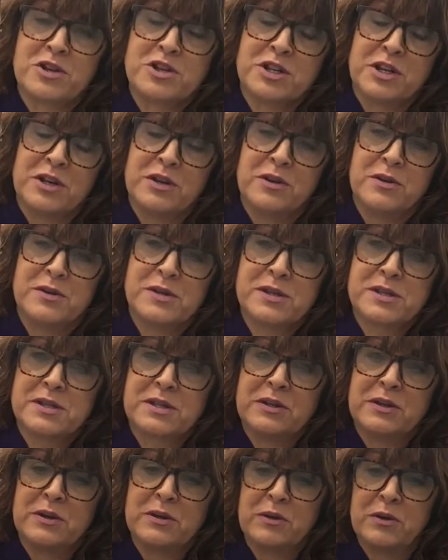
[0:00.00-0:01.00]
shoes
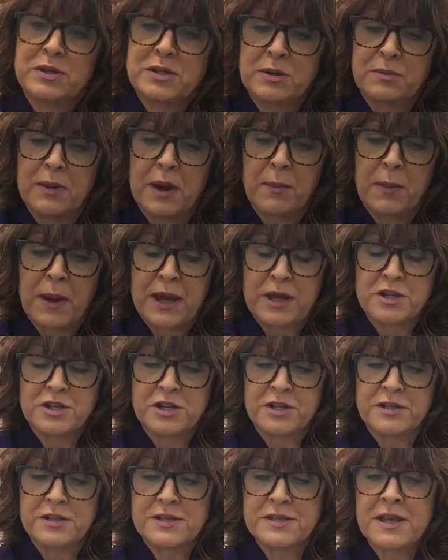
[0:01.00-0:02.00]
to my
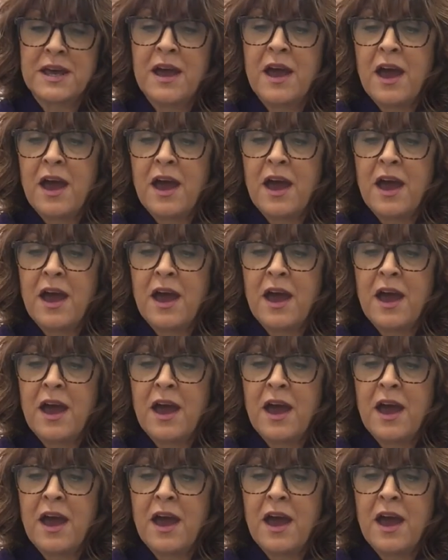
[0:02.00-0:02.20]
patients.